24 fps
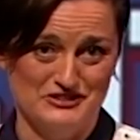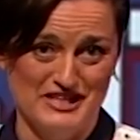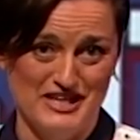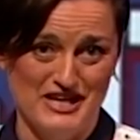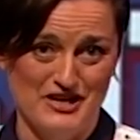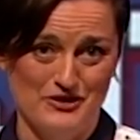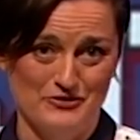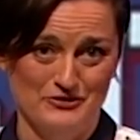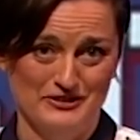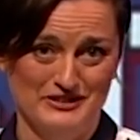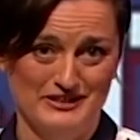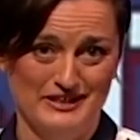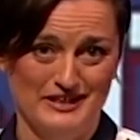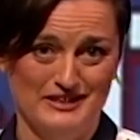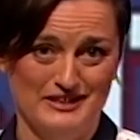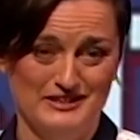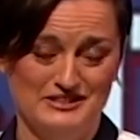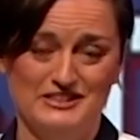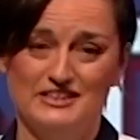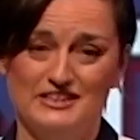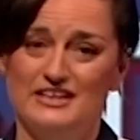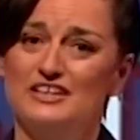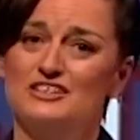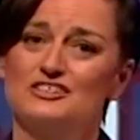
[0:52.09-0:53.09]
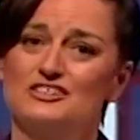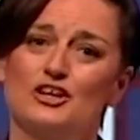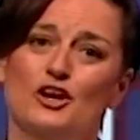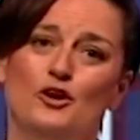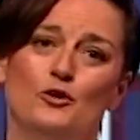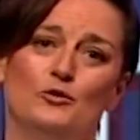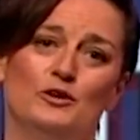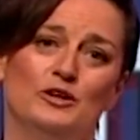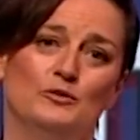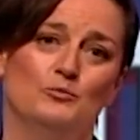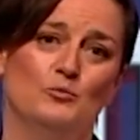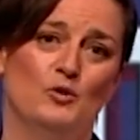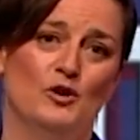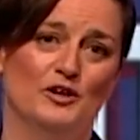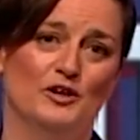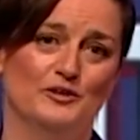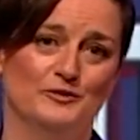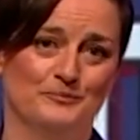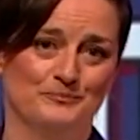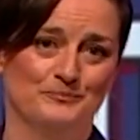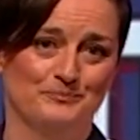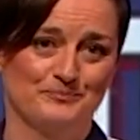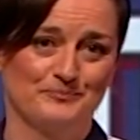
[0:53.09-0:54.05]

now in case he gets a hole in one.